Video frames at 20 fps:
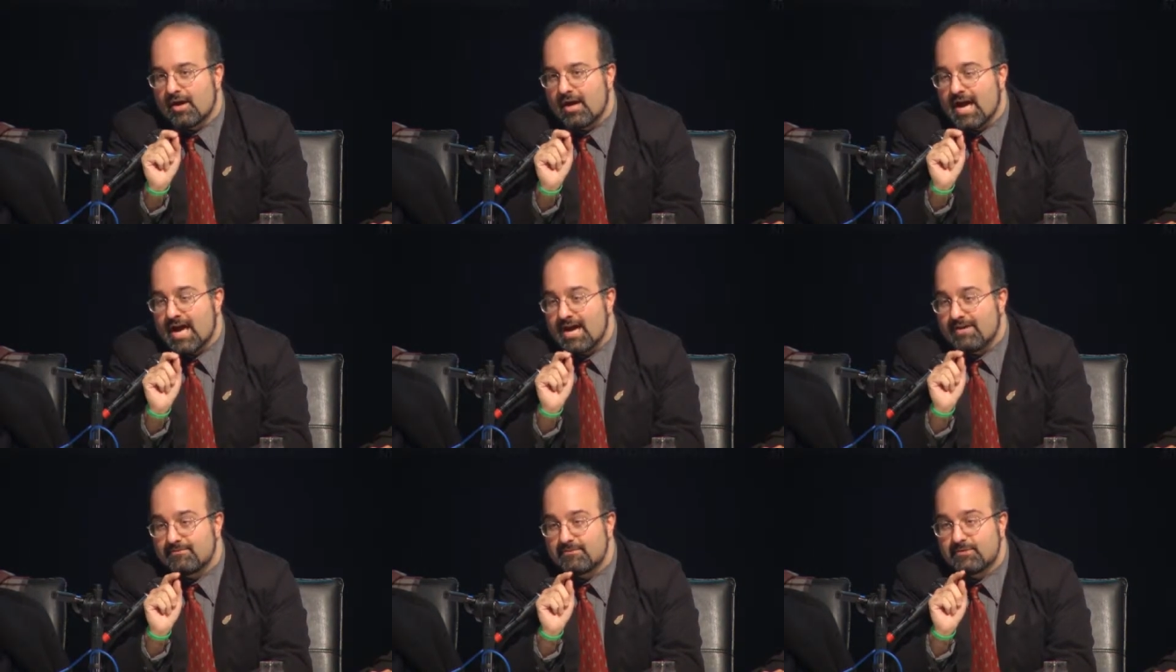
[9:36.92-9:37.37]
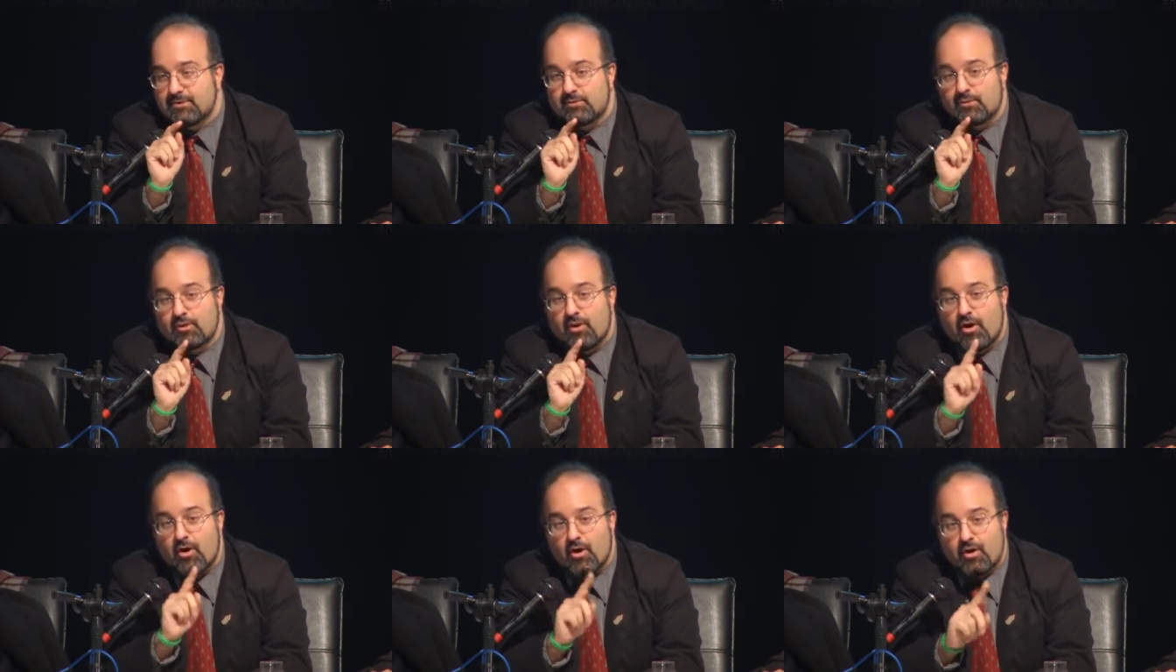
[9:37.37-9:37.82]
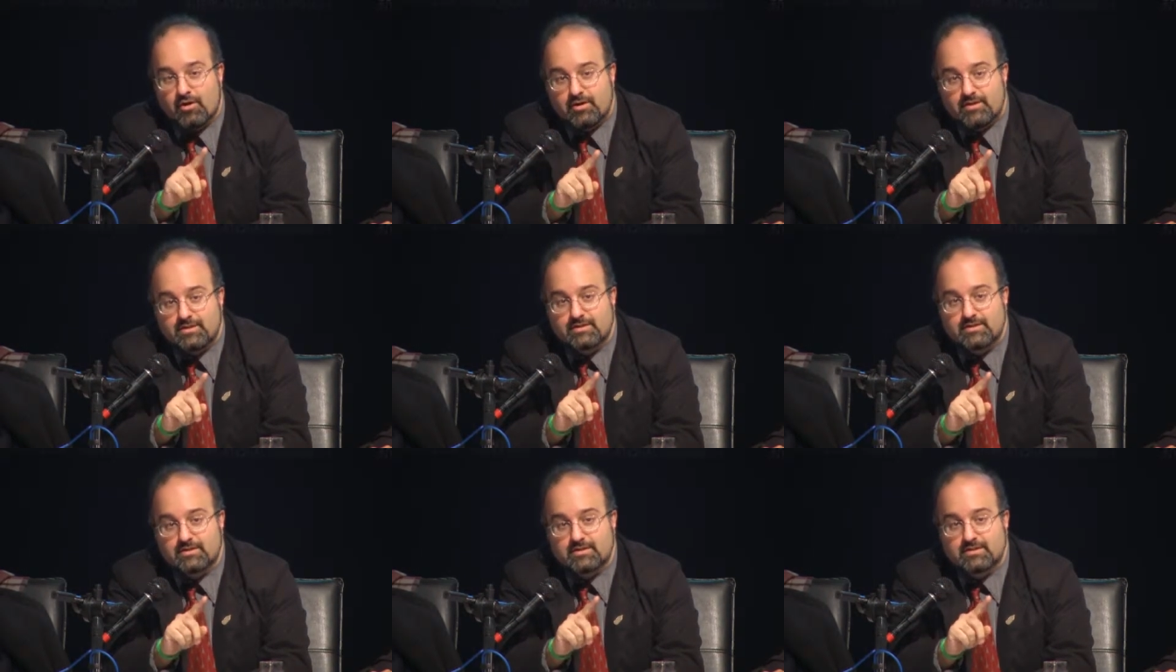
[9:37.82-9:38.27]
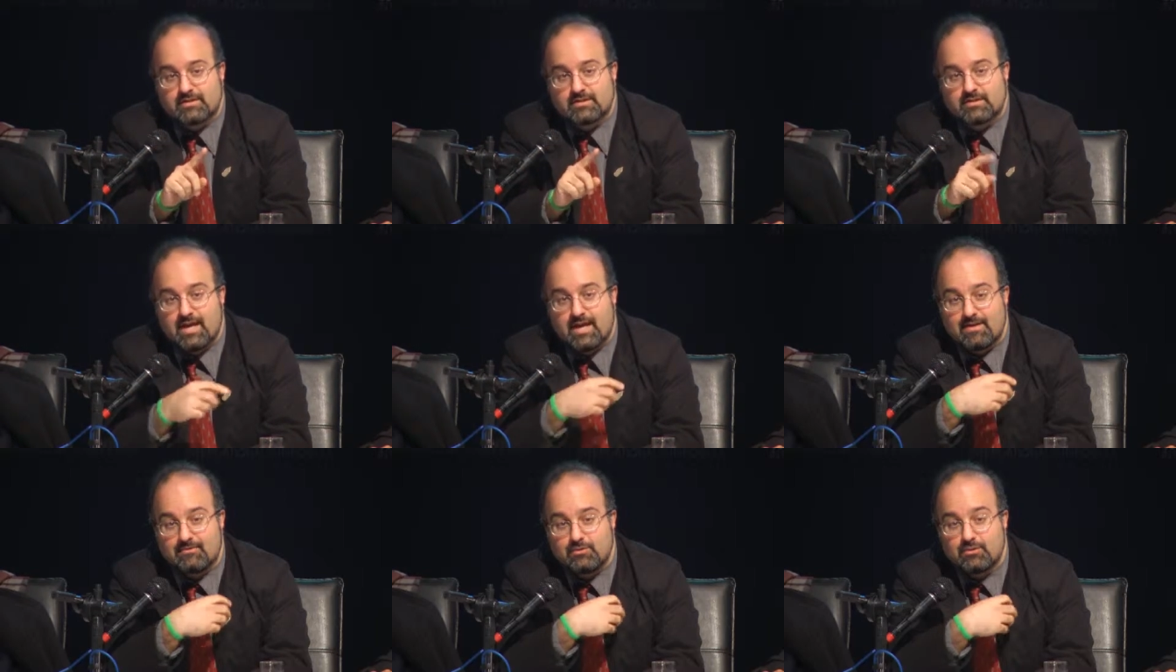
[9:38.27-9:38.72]
have your heart,
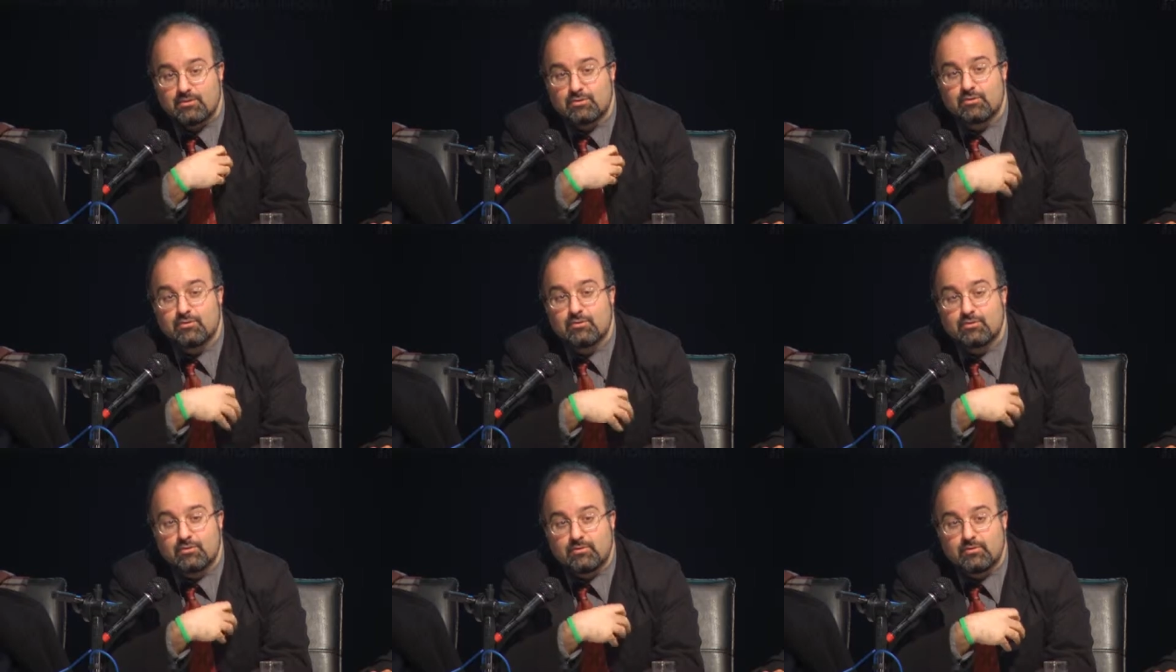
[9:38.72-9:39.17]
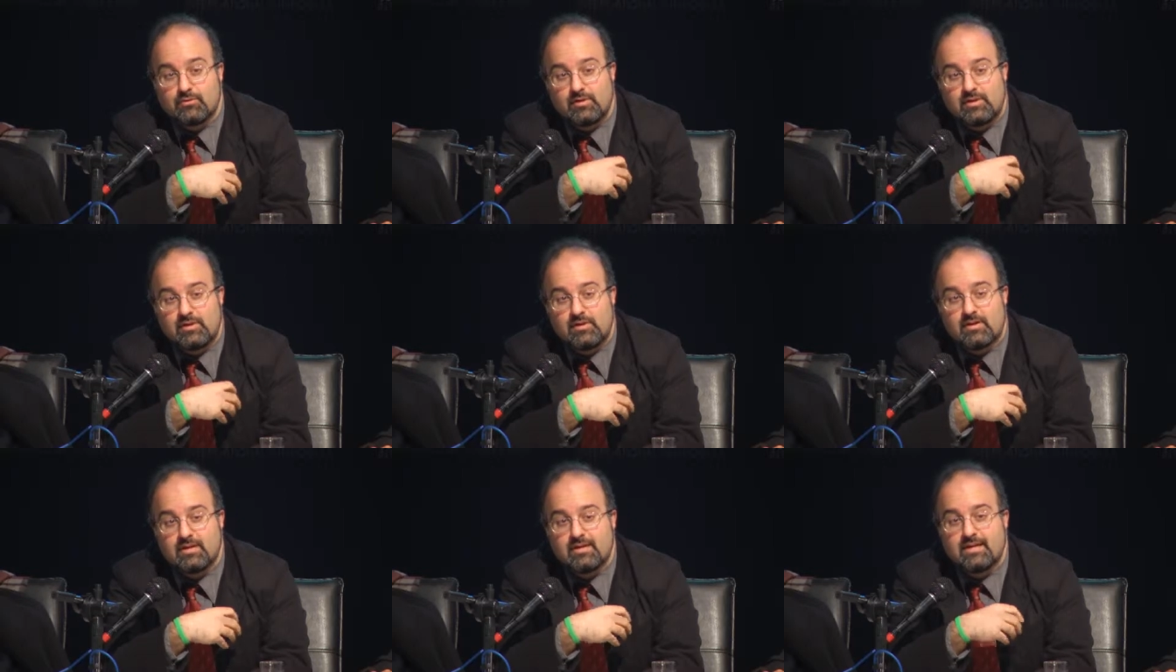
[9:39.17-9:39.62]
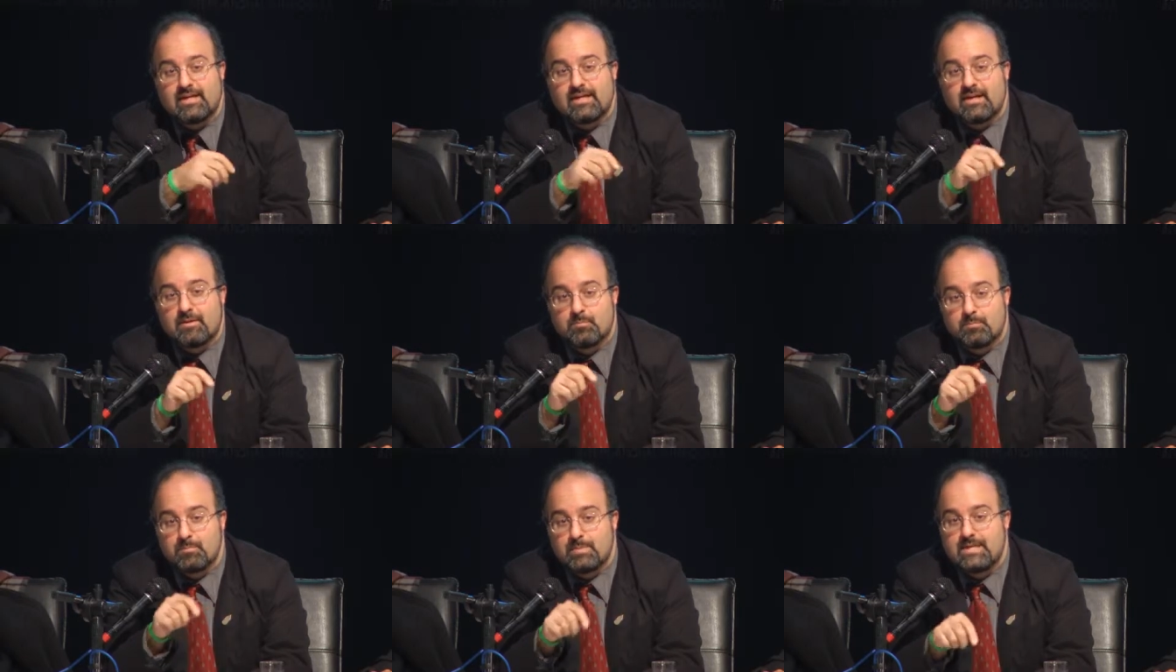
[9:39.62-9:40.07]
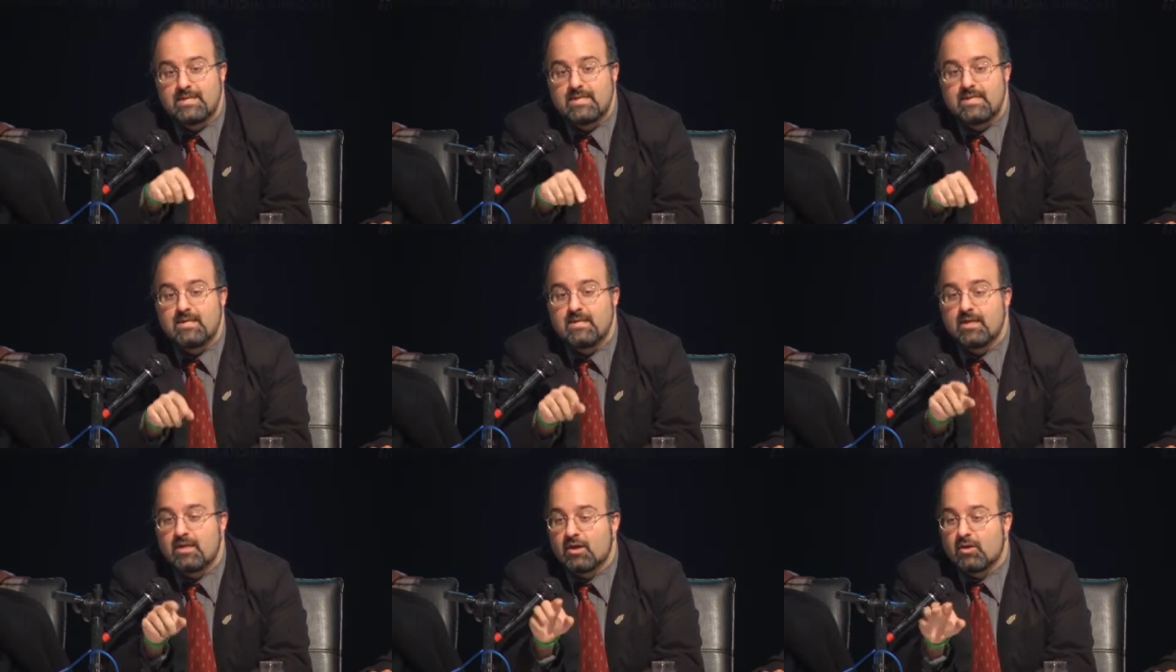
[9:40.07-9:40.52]
have your gunul
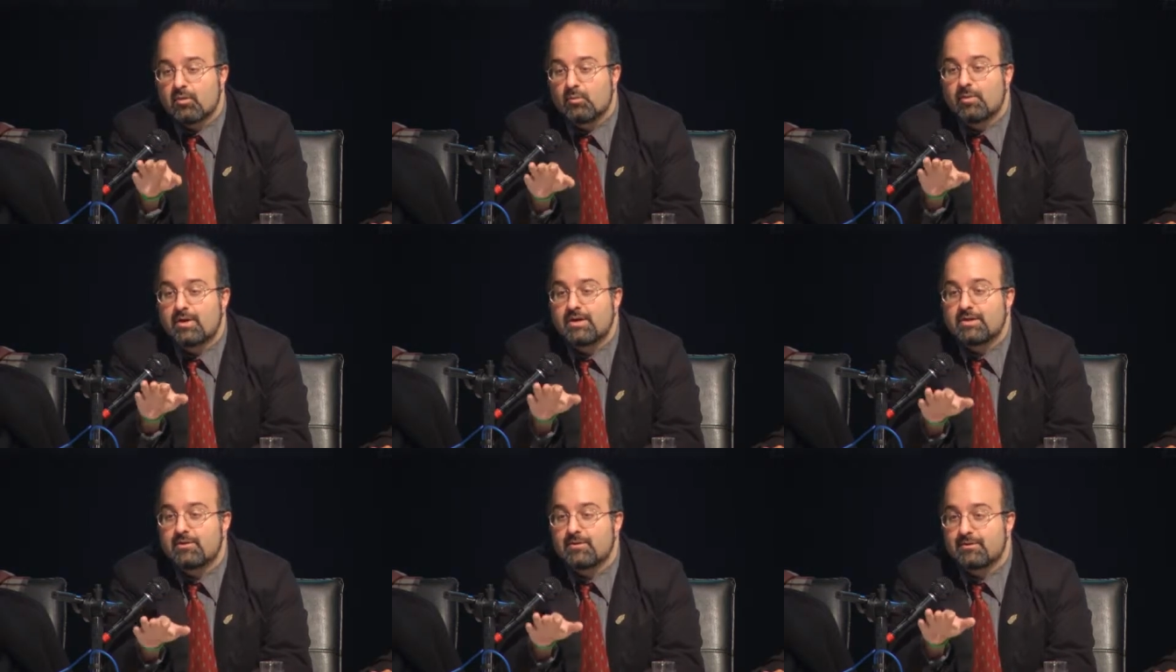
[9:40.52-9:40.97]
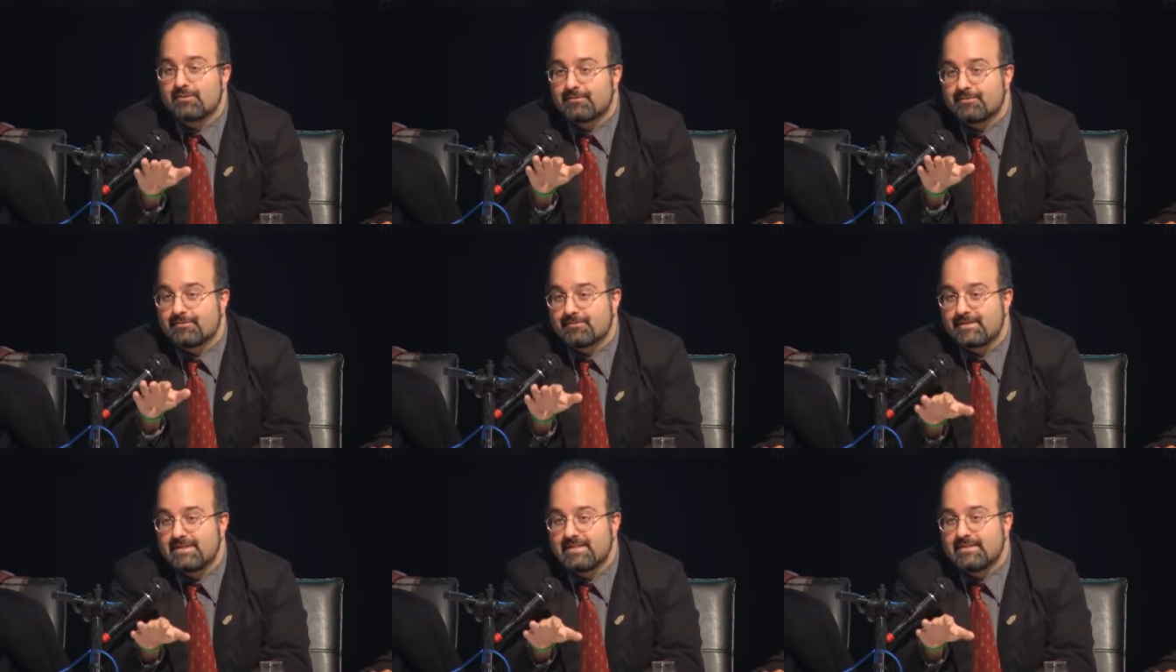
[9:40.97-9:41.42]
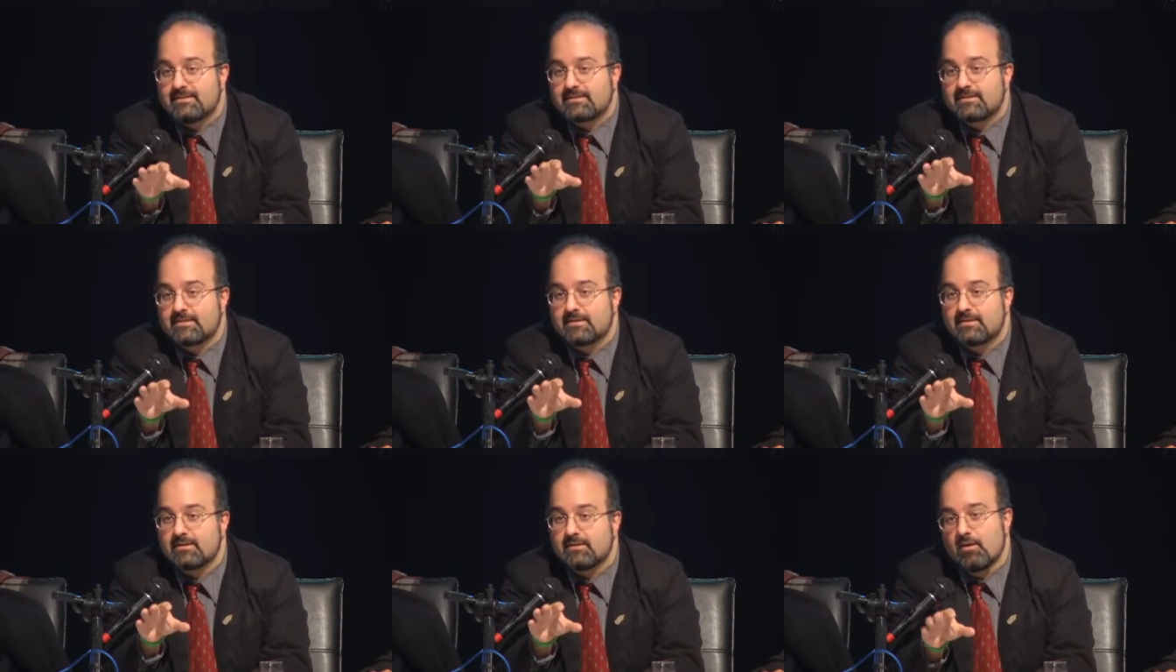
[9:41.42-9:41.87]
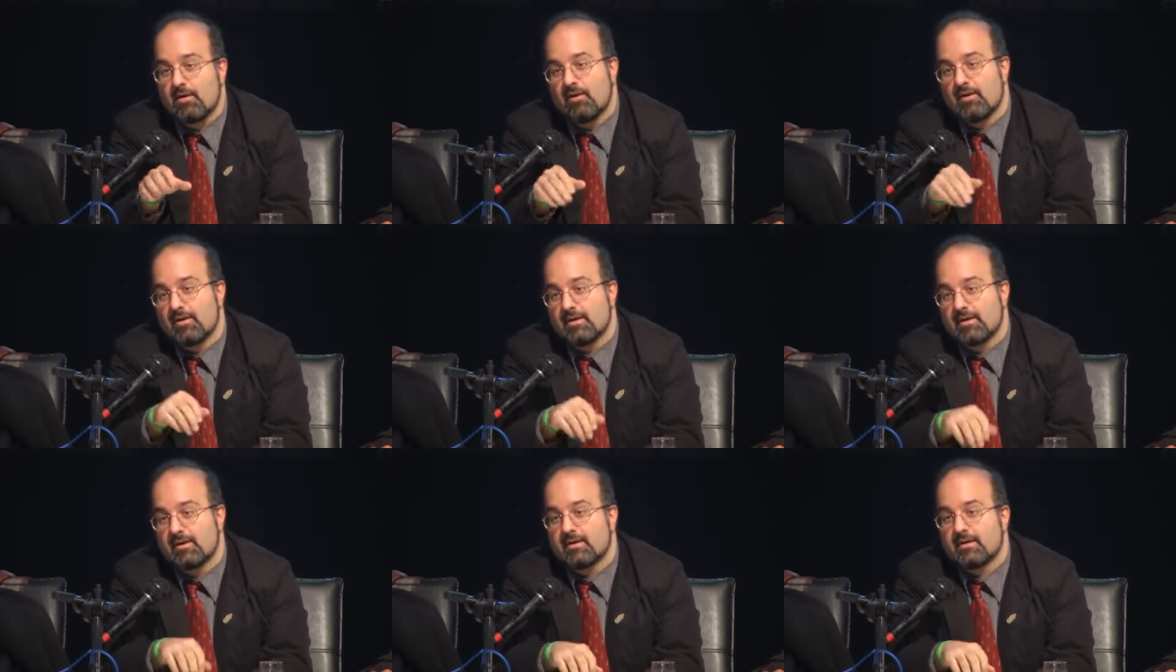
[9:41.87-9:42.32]
be where your feet
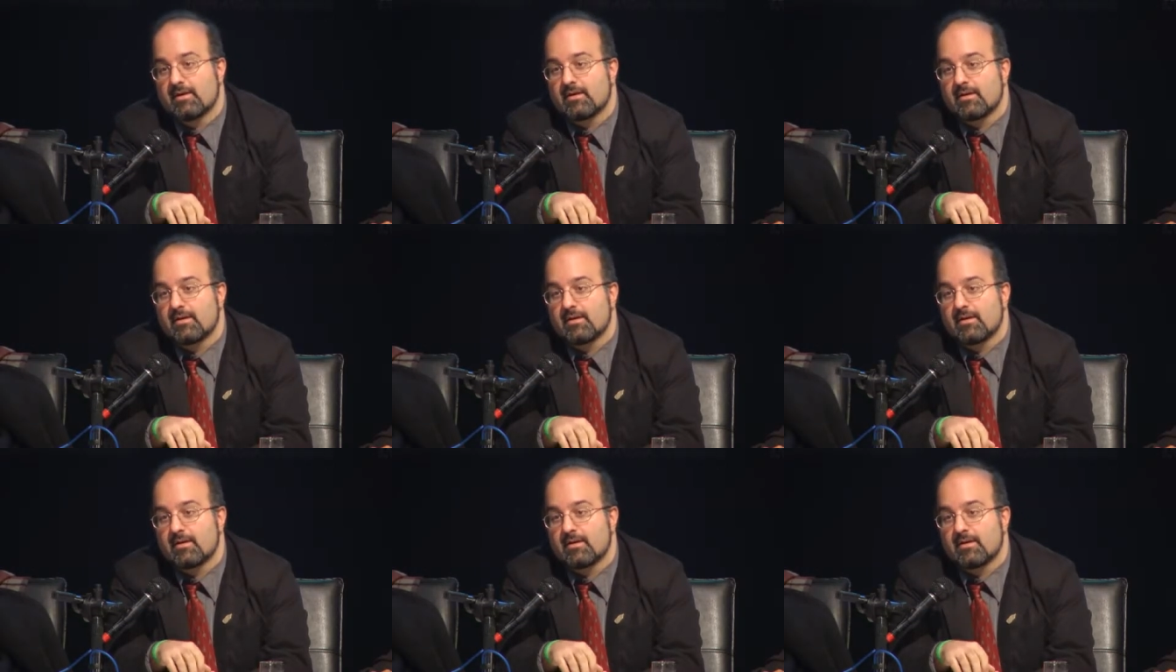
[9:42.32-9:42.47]
are.